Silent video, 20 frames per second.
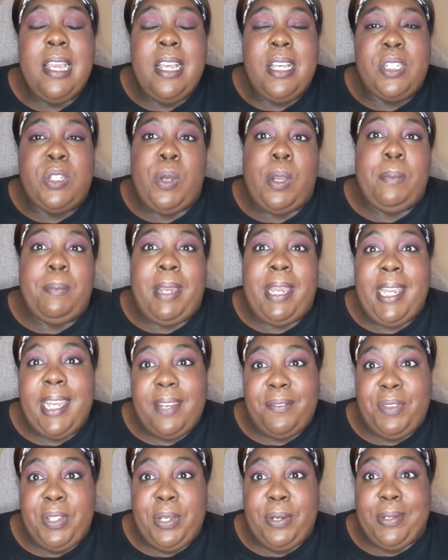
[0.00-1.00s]
So I might
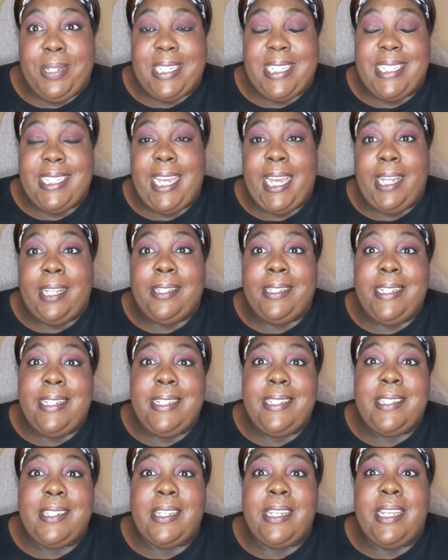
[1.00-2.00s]
have to go to
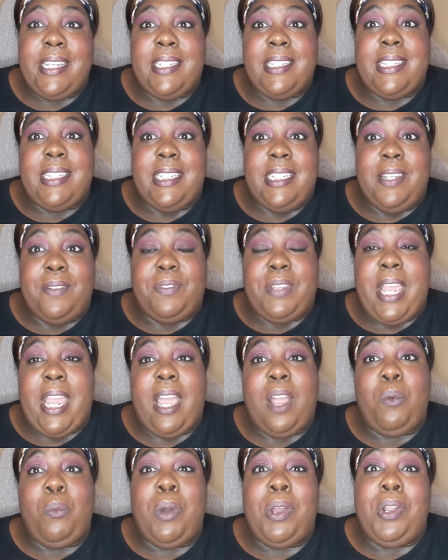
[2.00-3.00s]
Sally's and see if they
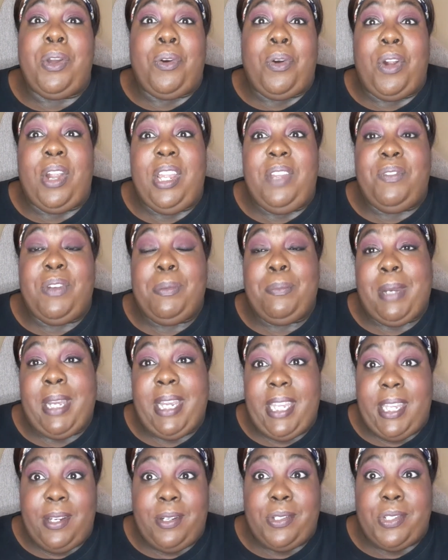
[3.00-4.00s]
have one, or even my
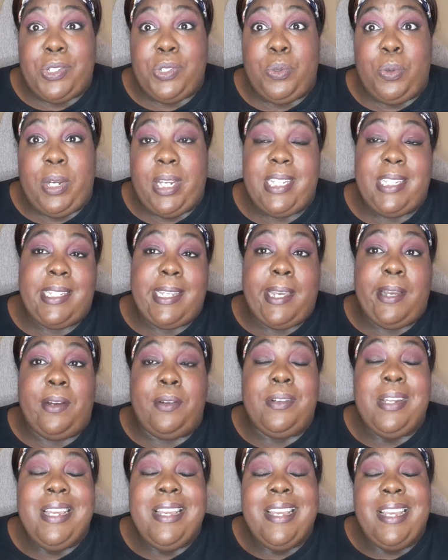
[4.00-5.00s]
hair store in
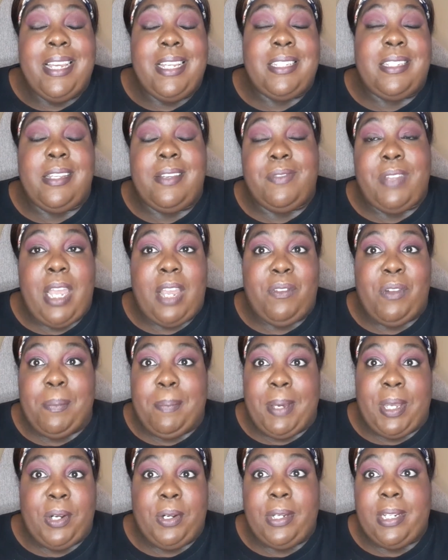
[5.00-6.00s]
town, and see if they have a
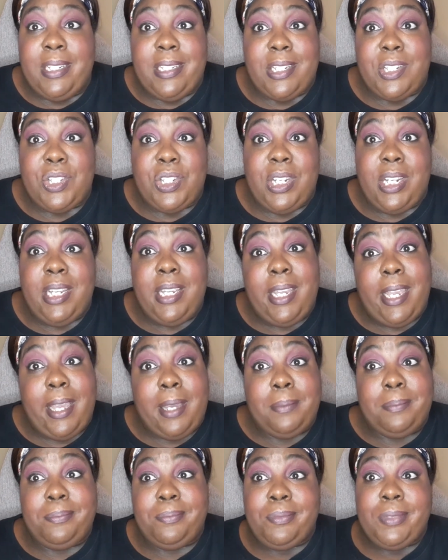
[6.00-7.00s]
better conditioning cap.